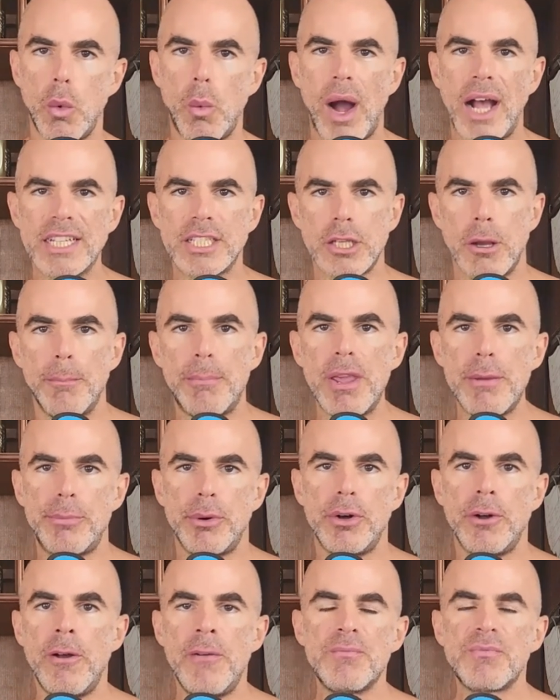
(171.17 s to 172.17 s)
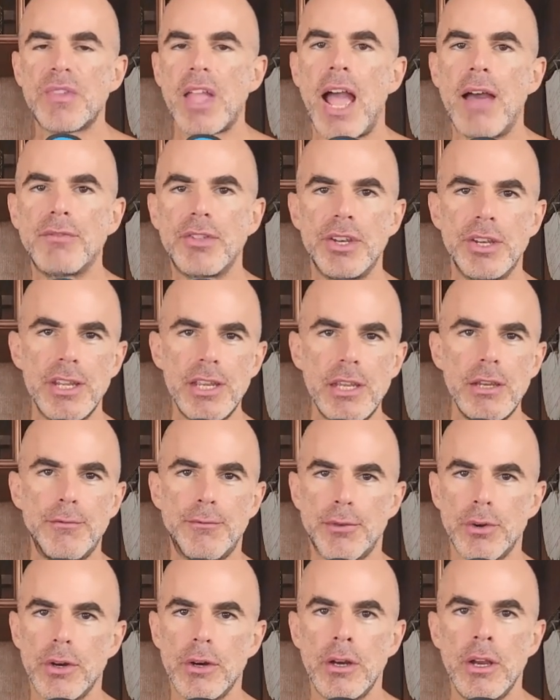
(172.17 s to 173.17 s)
why some people have the need
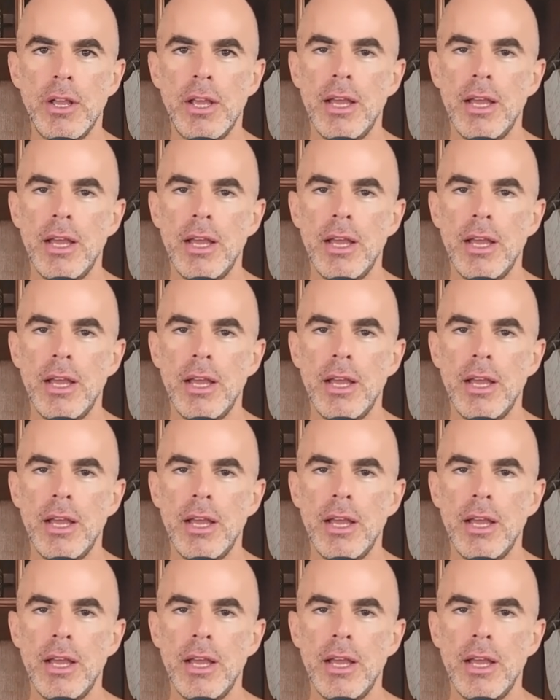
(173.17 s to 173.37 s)
for